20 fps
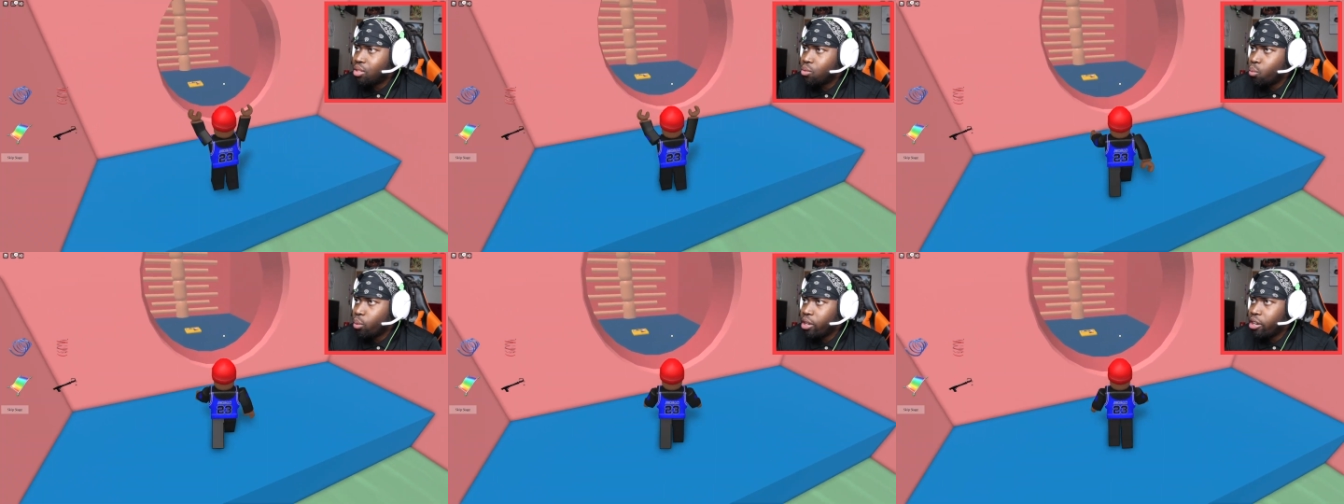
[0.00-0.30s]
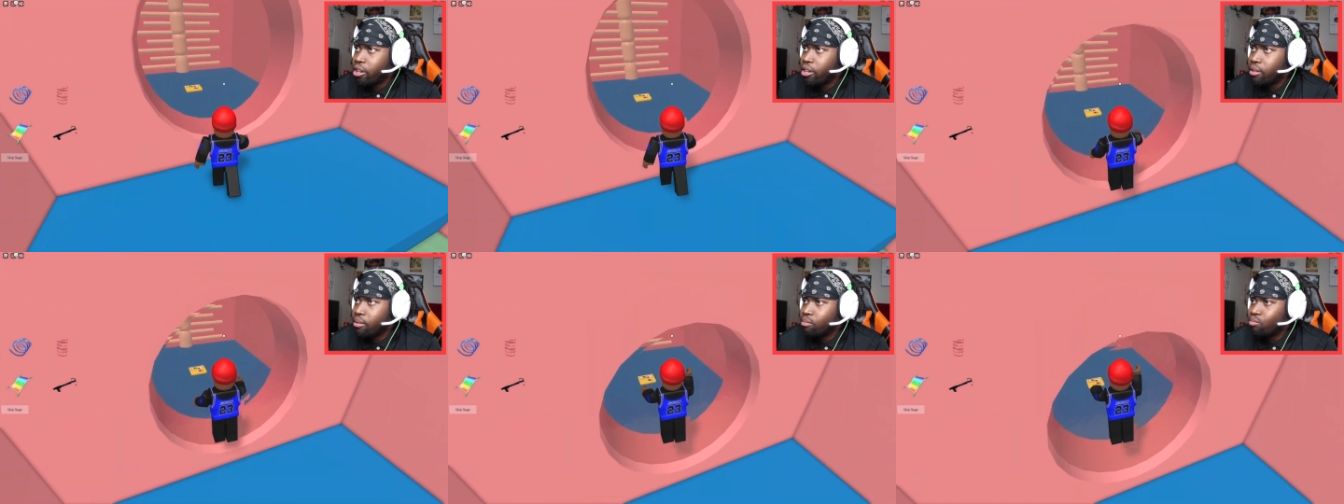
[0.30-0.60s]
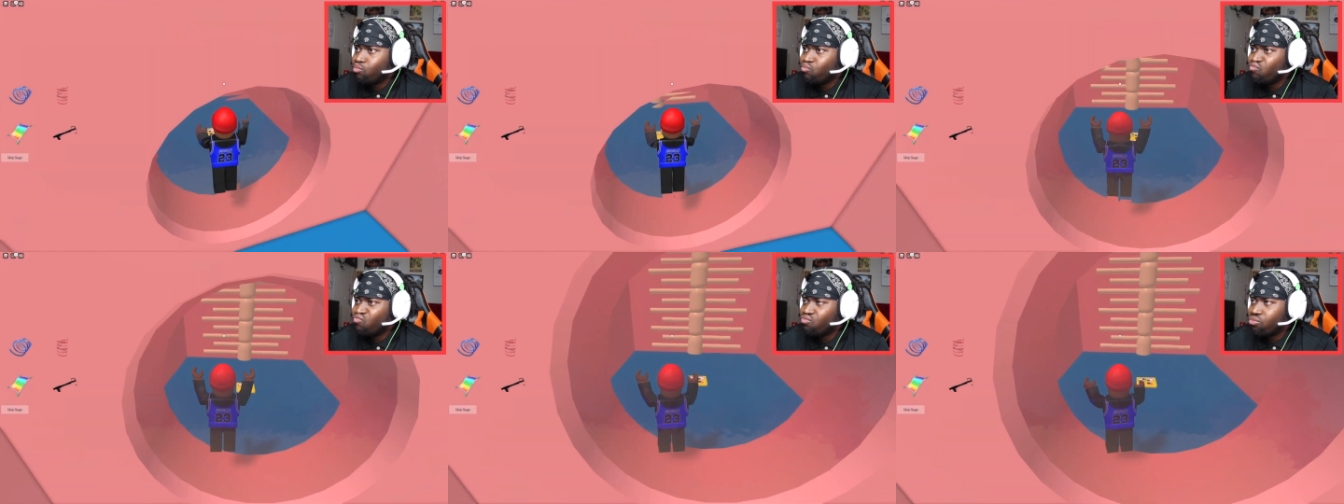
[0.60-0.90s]
is weird.
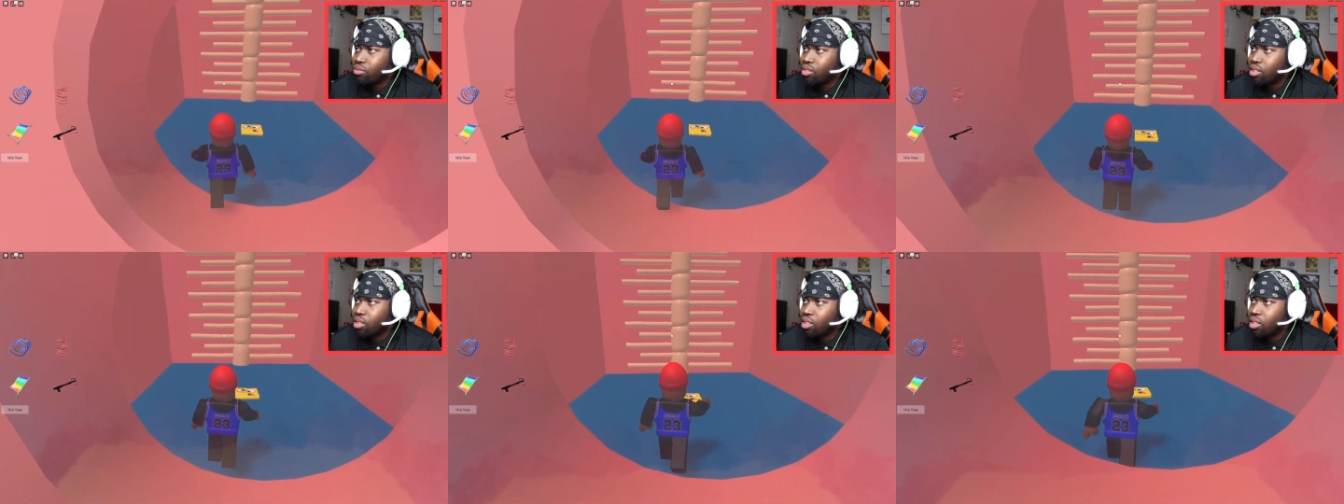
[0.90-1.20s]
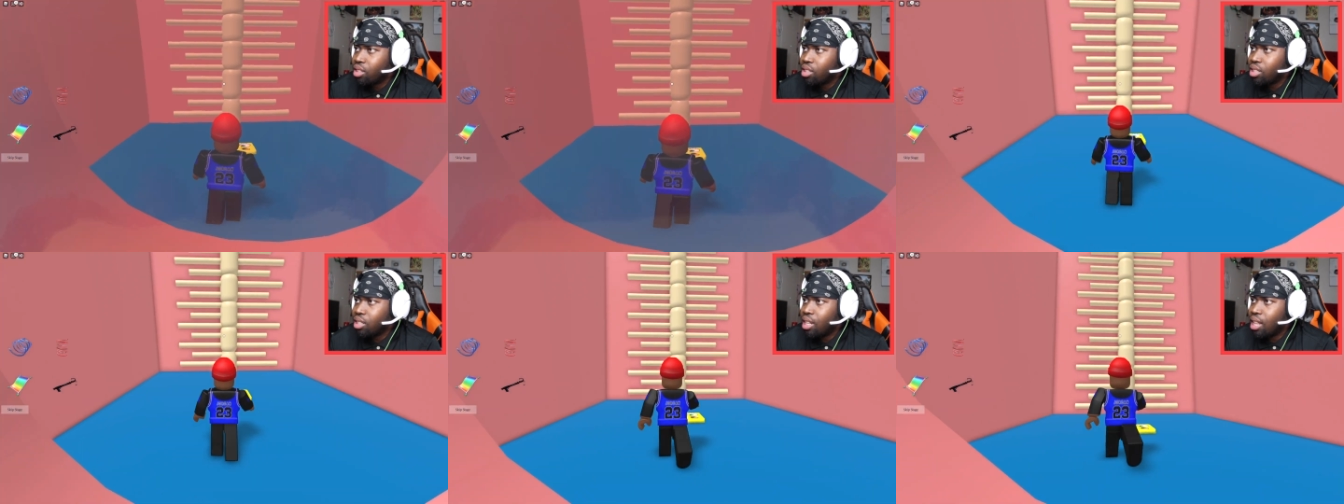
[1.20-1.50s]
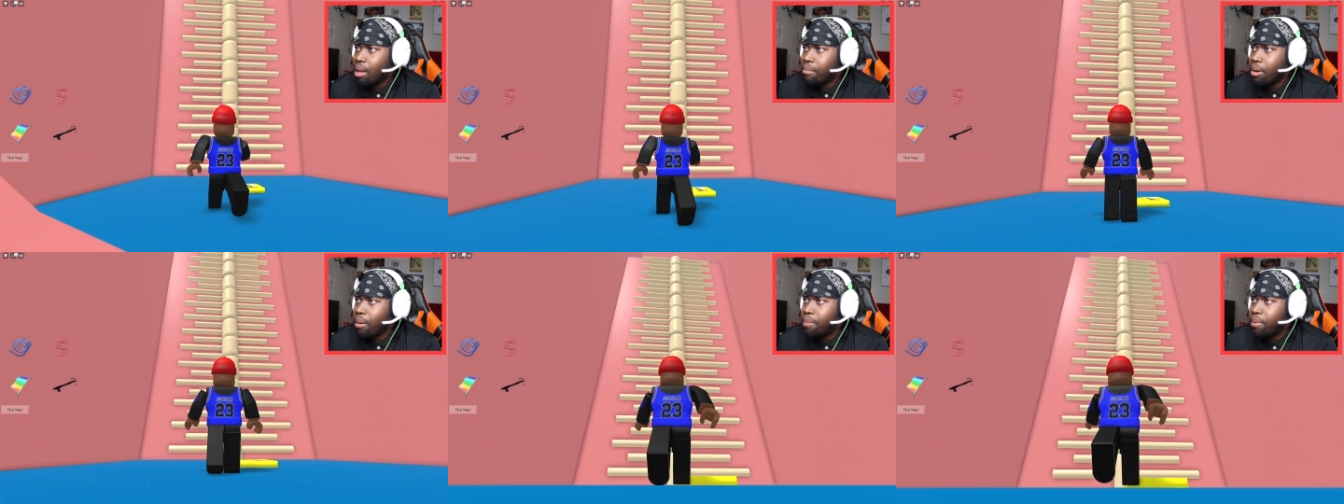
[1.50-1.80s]
Let's
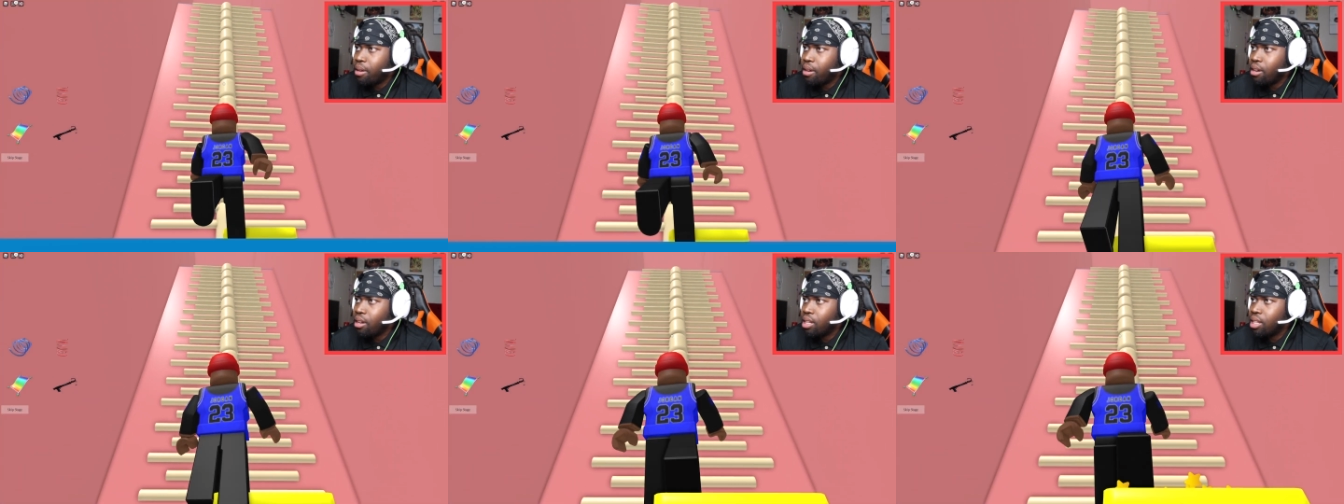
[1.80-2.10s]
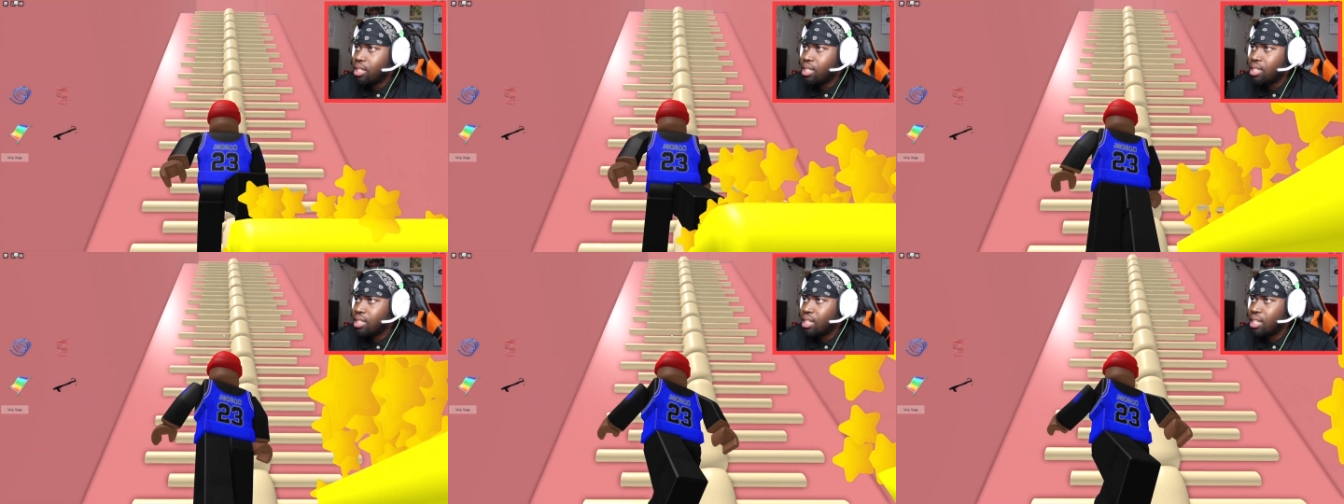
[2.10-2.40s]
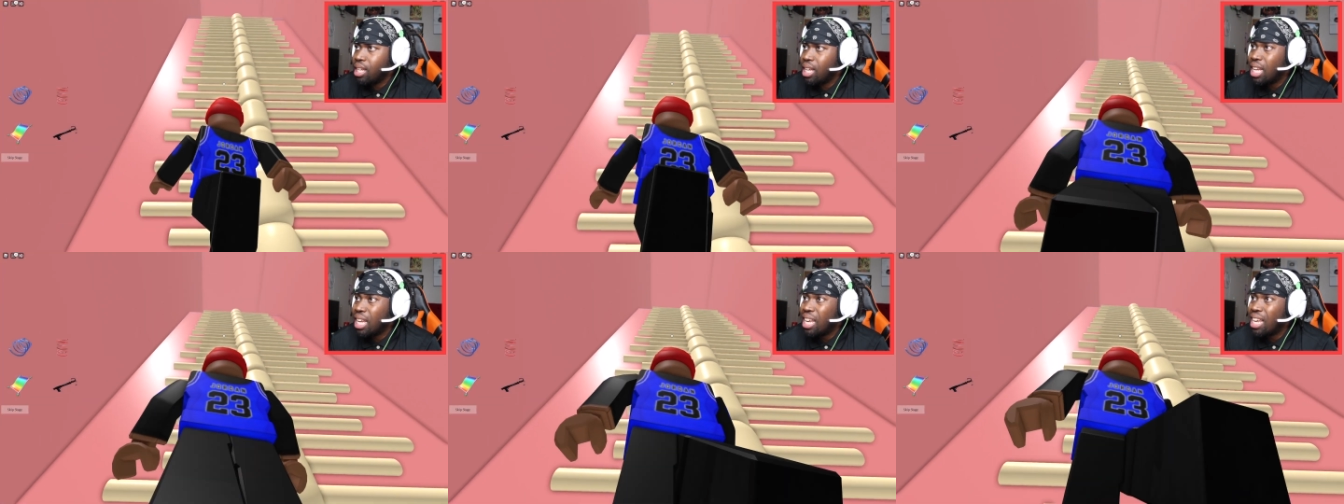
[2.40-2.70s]
climb up here. This is
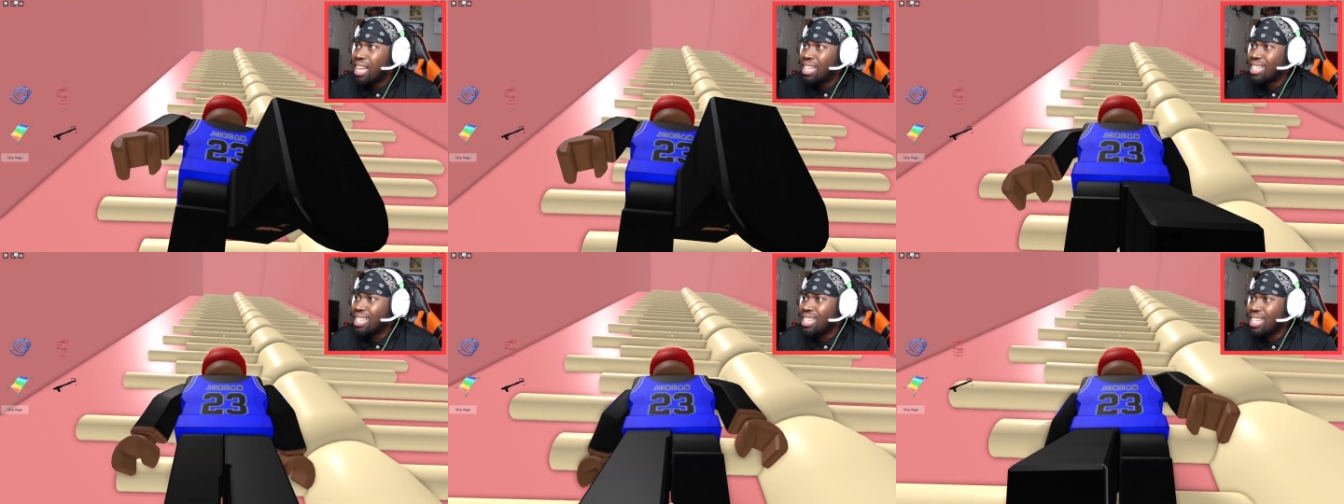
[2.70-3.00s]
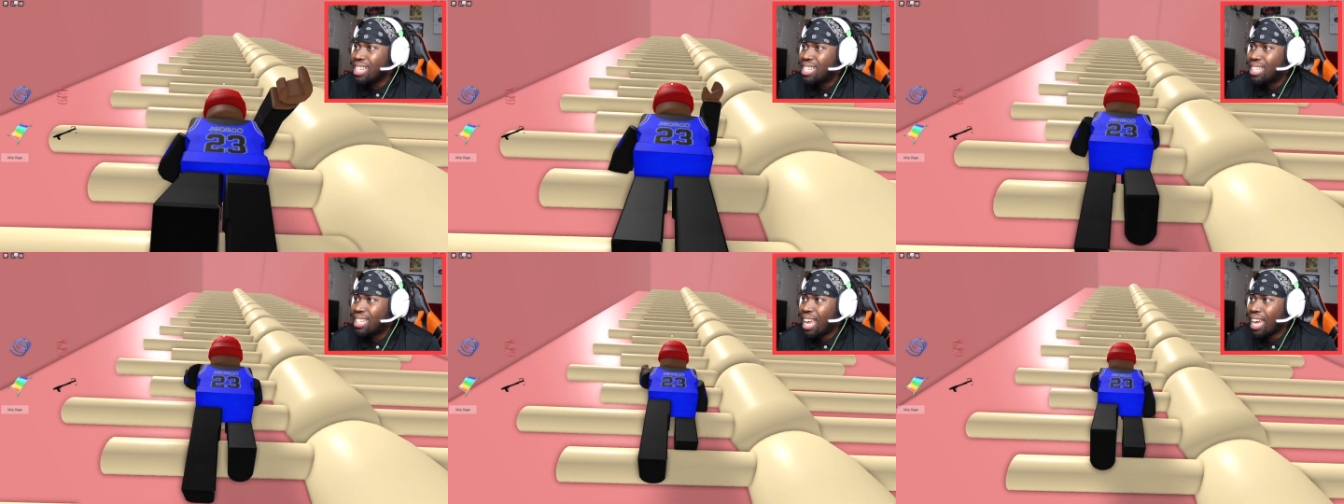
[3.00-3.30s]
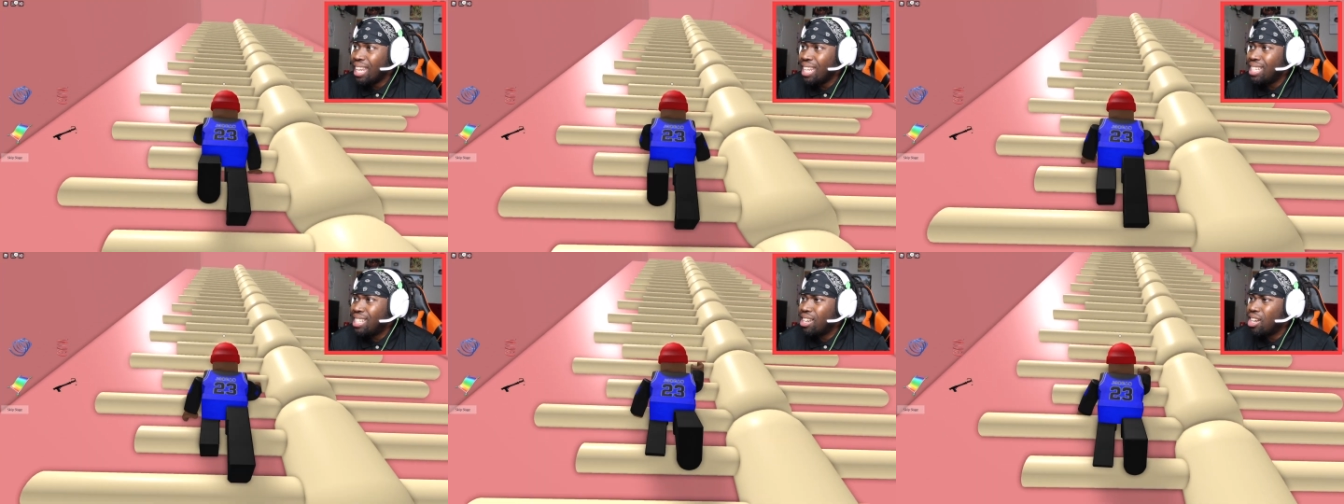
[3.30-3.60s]
is this a
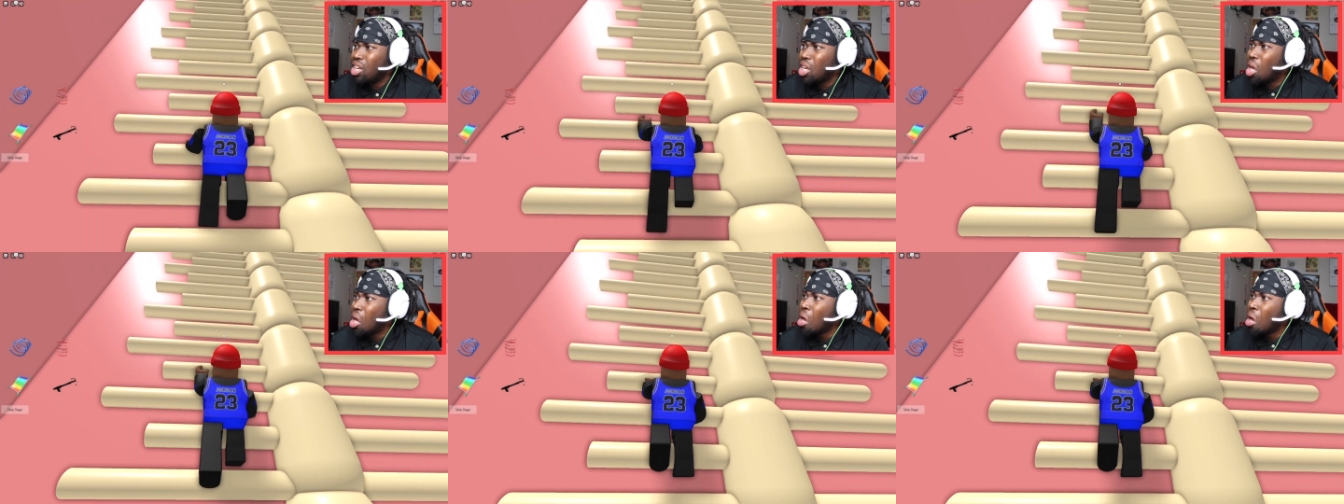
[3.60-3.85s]
skeleton?